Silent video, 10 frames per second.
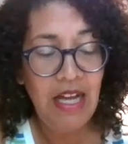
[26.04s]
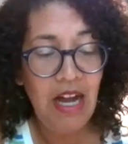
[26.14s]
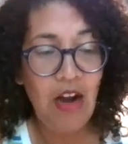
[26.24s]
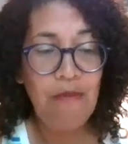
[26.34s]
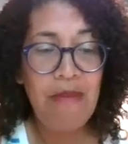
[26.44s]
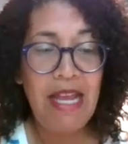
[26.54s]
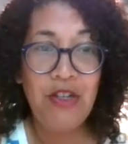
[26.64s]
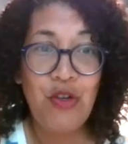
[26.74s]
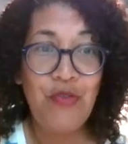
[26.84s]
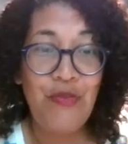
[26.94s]
Our
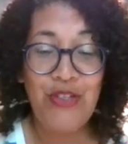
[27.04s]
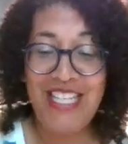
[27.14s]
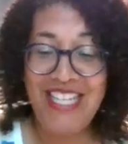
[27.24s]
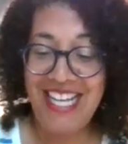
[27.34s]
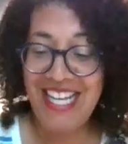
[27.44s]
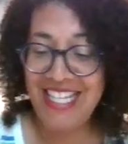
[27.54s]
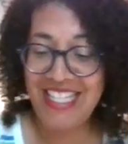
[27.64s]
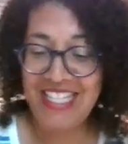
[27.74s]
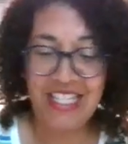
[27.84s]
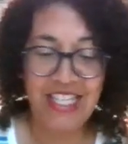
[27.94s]
mantra for today, I
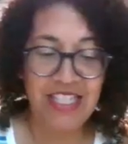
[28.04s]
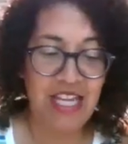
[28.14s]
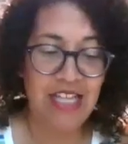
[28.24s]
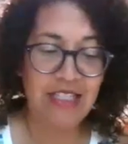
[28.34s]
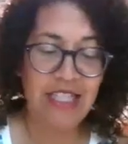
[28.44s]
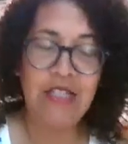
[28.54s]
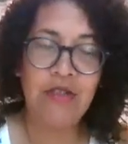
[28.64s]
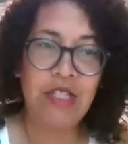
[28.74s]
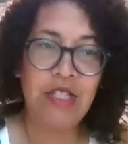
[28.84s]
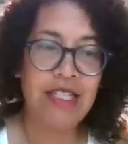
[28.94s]
know
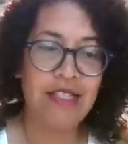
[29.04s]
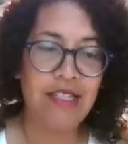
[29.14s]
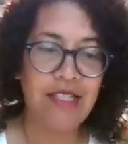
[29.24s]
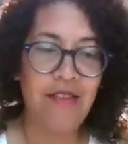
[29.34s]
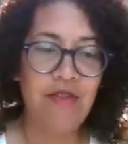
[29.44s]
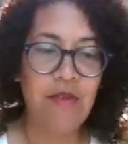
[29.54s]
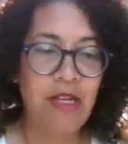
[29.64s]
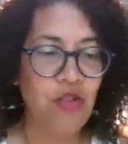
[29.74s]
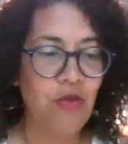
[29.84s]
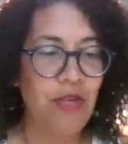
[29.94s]
you guys like to have the
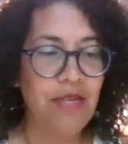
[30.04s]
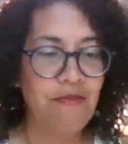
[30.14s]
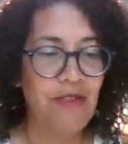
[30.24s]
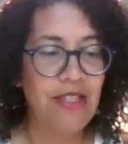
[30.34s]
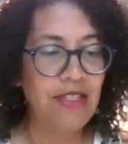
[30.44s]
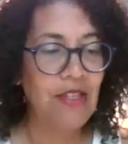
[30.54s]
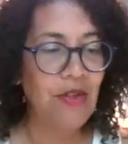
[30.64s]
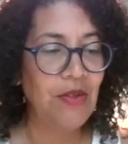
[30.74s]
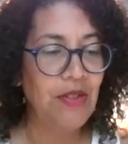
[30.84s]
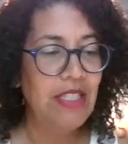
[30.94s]
mantra right up front.
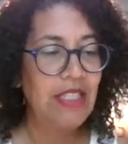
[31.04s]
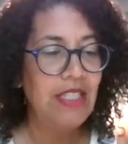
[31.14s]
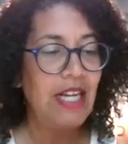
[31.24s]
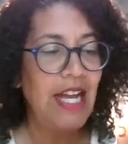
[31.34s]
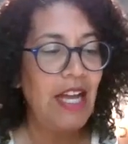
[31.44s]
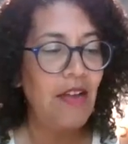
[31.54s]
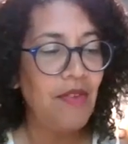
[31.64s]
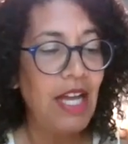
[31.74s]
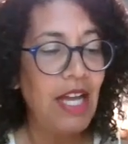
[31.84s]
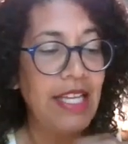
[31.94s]
So I have
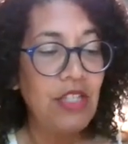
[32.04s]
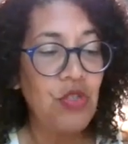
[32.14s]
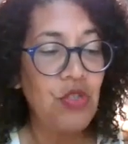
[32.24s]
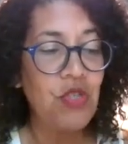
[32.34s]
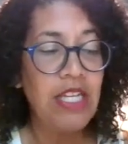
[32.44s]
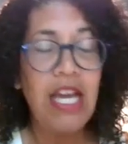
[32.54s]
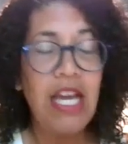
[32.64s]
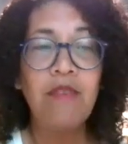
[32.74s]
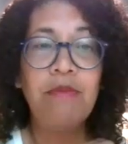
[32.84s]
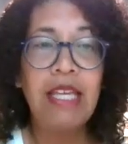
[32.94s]
a history
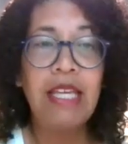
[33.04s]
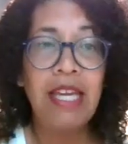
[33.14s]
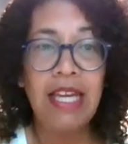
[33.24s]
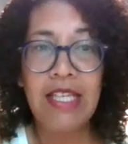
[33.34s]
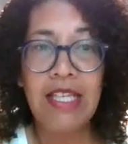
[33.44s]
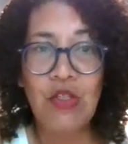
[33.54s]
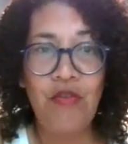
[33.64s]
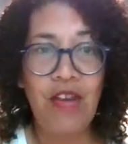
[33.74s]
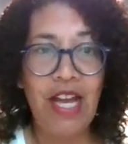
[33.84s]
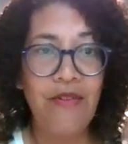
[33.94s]
of being a
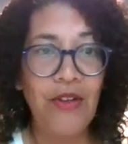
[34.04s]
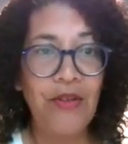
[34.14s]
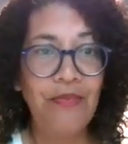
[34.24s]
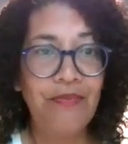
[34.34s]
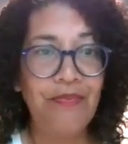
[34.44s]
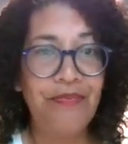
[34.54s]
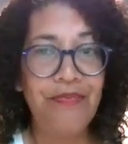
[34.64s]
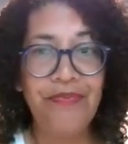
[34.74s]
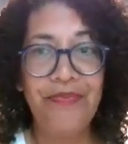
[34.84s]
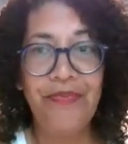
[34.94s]
survivor.
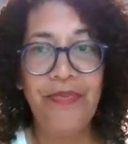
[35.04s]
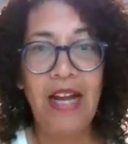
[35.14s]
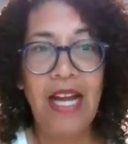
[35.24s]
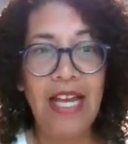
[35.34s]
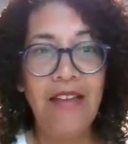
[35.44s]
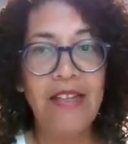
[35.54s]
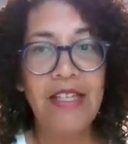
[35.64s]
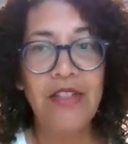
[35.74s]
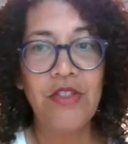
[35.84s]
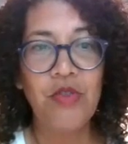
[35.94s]
I have a
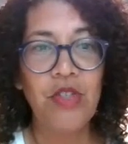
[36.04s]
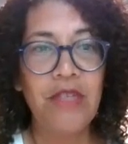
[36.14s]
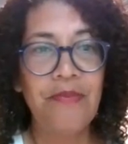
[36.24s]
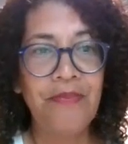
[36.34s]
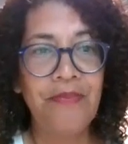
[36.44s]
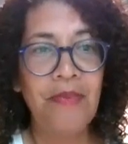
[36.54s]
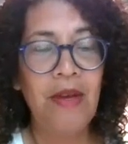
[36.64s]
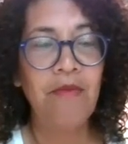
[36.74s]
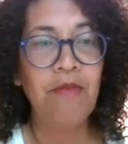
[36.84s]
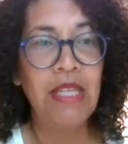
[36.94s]
history
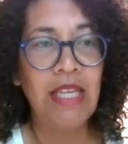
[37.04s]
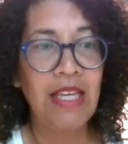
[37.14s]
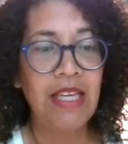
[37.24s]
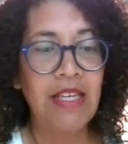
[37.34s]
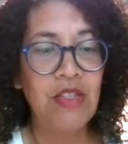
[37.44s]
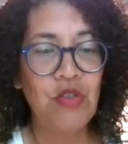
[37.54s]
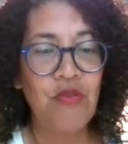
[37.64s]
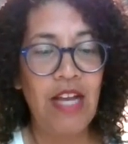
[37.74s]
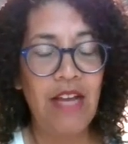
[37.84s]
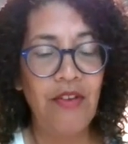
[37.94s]
of being a
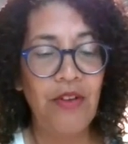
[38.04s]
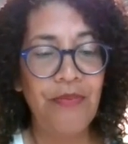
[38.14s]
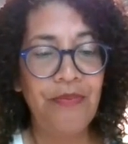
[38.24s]
survivor.